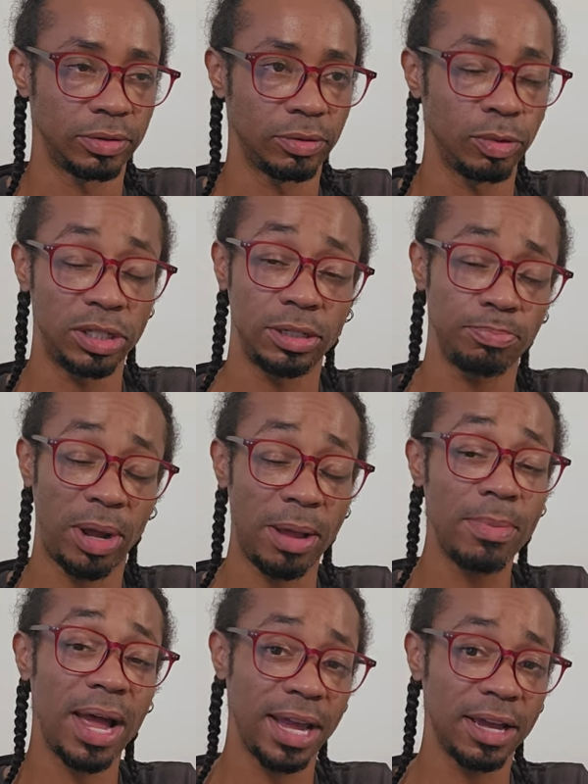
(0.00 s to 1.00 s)
which by
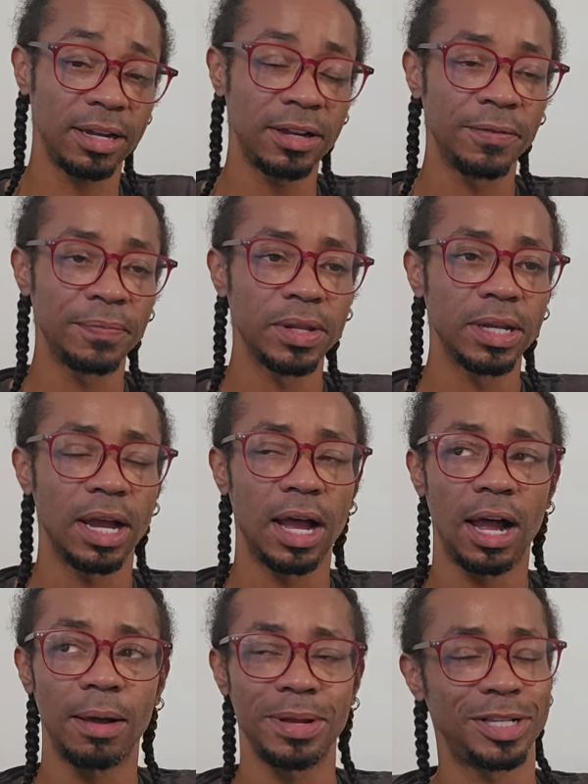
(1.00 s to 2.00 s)
Maya.
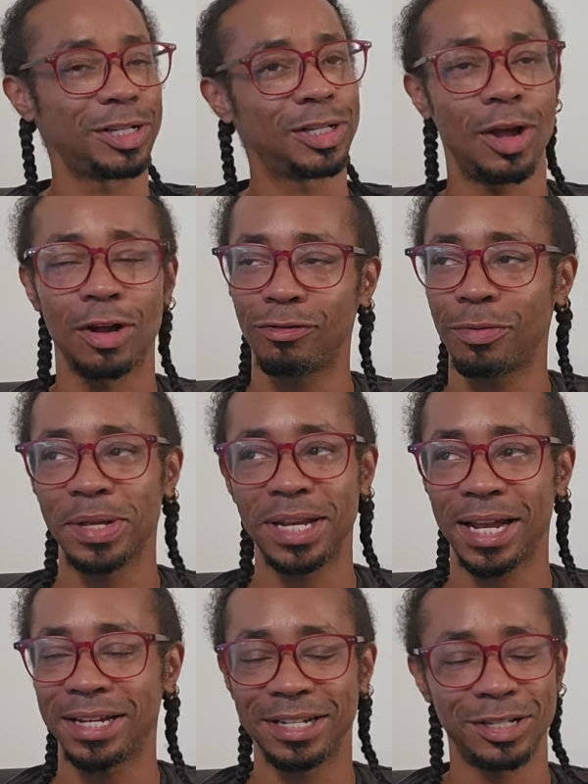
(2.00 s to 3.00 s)
Um, it's a song from the
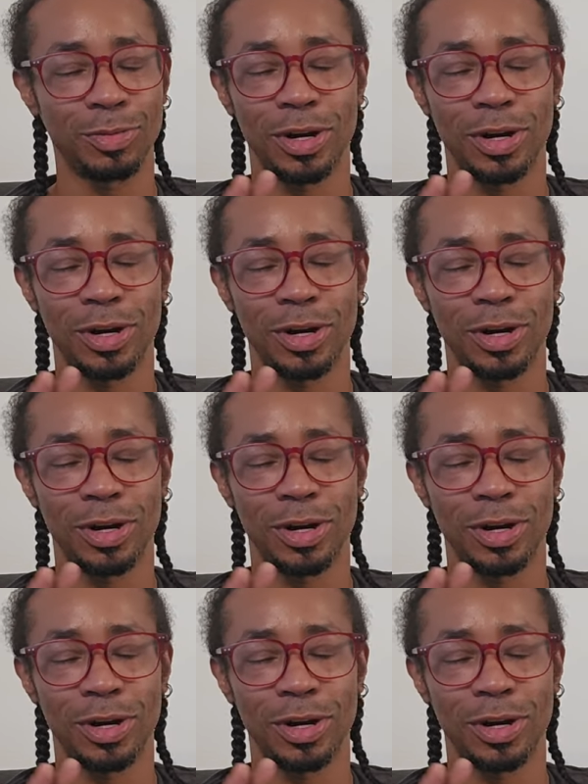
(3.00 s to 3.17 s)
nineties.